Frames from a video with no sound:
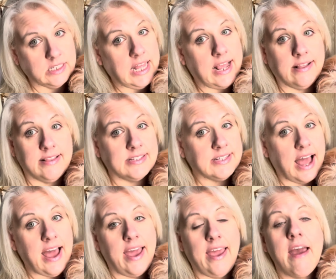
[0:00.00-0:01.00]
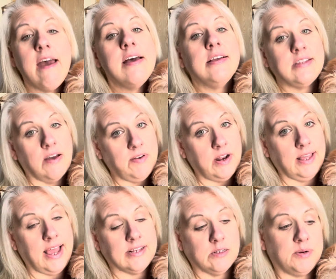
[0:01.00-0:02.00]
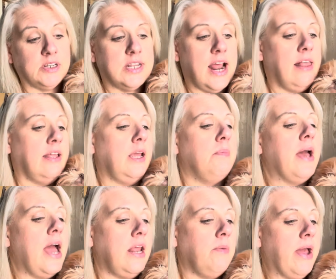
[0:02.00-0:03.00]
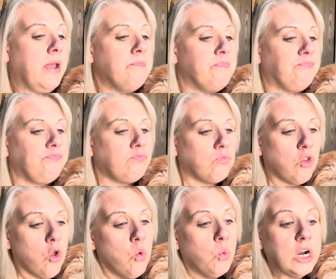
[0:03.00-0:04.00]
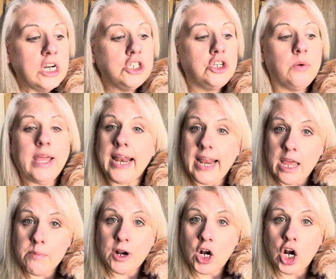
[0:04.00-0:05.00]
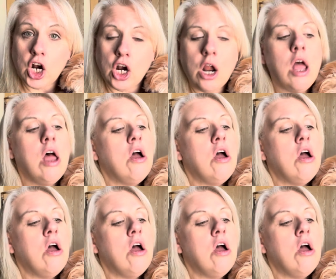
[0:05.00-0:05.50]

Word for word: Like, this guy definitely has a personality. But anyway, where did you get him or her?